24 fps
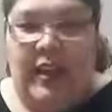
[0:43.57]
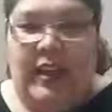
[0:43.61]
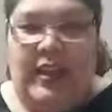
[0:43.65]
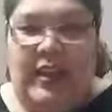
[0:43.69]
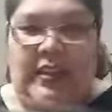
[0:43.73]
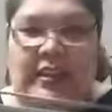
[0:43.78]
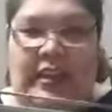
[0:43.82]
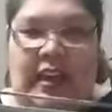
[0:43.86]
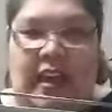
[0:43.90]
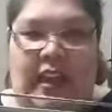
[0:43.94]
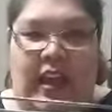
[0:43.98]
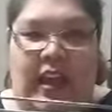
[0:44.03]
I
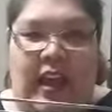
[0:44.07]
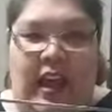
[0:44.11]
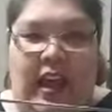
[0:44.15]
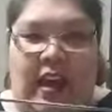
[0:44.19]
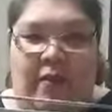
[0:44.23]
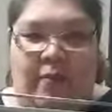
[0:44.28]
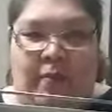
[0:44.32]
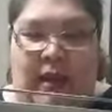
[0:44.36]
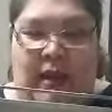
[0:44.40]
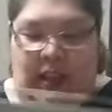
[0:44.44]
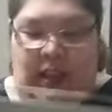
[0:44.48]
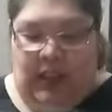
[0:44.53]
said, I have
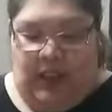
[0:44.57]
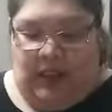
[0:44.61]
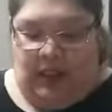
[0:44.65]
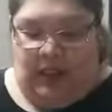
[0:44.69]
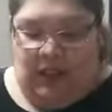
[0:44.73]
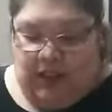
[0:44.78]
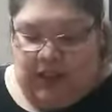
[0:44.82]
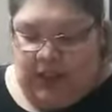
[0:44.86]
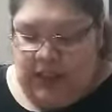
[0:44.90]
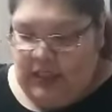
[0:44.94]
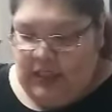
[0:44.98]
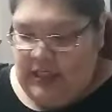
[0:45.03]
my little
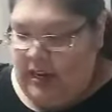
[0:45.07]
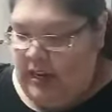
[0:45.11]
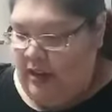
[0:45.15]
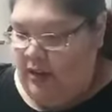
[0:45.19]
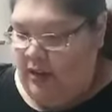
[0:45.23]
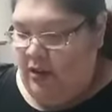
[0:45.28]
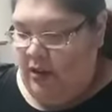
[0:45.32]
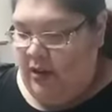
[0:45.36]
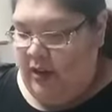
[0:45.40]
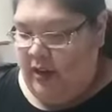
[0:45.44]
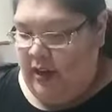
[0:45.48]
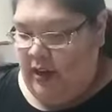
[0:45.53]

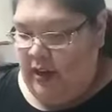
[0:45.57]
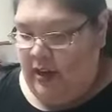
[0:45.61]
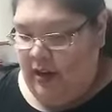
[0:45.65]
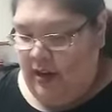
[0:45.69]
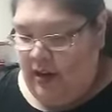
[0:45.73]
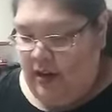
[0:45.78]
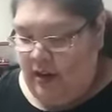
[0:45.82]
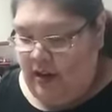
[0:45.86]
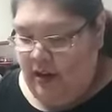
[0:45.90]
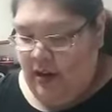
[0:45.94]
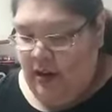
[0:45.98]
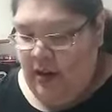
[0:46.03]
container
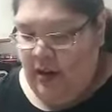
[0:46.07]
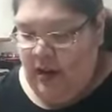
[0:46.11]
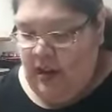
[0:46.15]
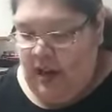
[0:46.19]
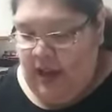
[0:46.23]
here.